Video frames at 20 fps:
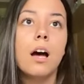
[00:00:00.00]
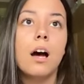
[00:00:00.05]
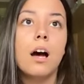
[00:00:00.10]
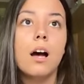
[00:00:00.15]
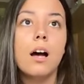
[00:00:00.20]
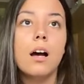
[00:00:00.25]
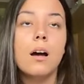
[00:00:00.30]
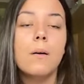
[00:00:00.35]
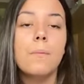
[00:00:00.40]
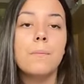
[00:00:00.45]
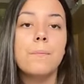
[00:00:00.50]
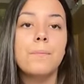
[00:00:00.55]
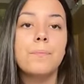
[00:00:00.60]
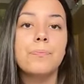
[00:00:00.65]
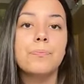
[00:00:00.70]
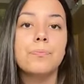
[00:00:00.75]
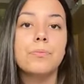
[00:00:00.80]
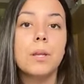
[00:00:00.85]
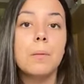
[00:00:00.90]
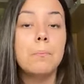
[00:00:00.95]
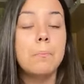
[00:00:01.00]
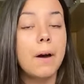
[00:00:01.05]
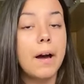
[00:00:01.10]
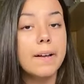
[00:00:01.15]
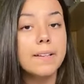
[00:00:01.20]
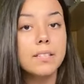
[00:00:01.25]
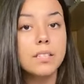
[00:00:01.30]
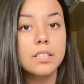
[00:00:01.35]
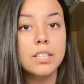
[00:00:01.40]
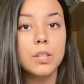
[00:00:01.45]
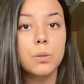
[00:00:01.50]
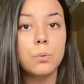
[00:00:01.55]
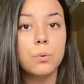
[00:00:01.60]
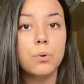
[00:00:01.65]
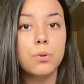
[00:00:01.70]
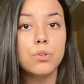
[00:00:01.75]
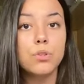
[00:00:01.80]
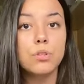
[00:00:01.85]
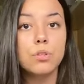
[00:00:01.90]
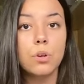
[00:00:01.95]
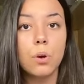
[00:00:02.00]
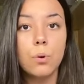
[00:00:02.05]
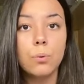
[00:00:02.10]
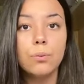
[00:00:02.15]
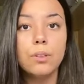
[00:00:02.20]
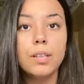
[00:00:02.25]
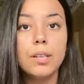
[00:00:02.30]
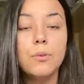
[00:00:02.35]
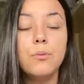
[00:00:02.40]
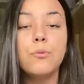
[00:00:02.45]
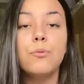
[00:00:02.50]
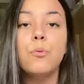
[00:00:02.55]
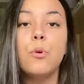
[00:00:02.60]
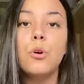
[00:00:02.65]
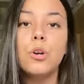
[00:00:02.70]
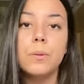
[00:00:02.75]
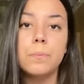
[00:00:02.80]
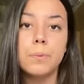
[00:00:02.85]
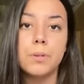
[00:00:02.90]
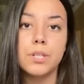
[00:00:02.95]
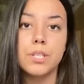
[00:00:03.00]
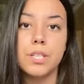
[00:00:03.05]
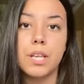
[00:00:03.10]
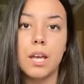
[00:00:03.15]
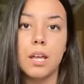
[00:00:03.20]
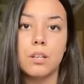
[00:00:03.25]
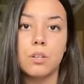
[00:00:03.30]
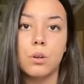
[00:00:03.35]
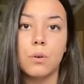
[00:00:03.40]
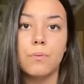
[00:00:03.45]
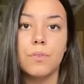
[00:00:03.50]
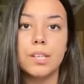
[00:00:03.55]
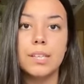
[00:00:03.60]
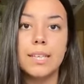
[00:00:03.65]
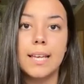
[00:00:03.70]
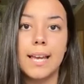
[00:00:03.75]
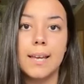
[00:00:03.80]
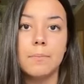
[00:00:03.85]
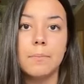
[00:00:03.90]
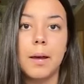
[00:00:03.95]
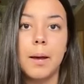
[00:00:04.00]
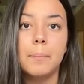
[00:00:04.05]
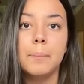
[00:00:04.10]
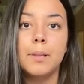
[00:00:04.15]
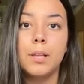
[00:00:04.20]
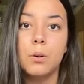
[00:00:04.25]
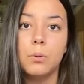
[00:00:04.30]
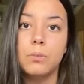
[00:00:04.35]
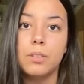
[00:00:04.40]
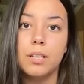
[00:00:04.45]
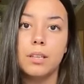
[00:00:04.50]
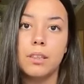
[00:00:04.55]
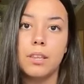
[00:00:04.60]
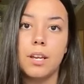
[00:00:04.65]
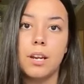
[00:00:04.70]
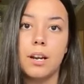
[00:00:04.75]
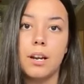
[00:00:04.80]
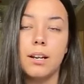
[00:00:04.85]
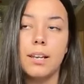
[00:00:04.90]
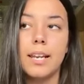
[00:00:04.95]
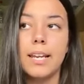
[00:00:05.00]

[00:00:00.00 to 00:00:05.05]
um, but it was only forty percent of the game uploaded there.